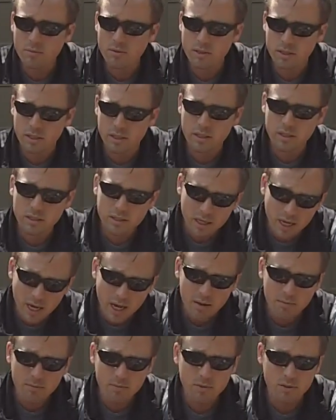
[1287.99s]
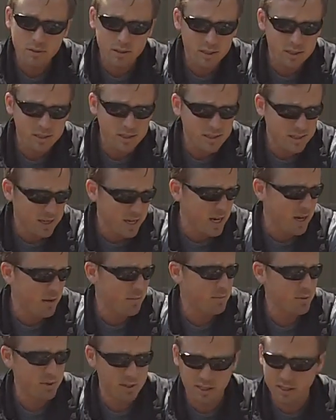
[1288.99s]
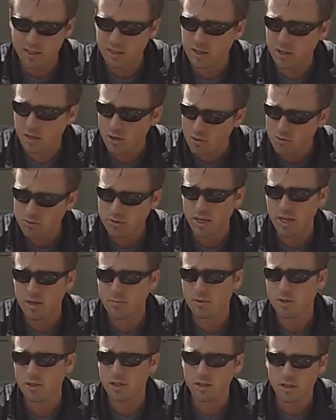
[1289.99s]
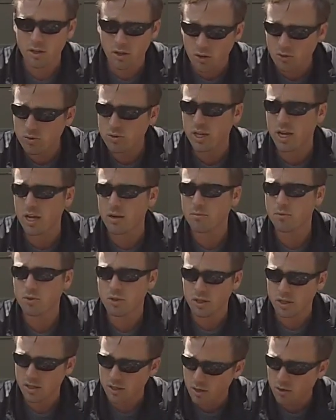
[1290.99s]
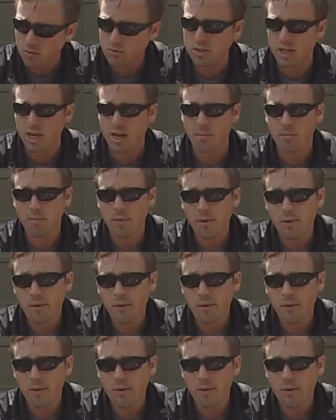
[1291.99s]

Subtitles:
sit, tap, sit, tap, sit, no tap, sit, no tap, sit, no tap.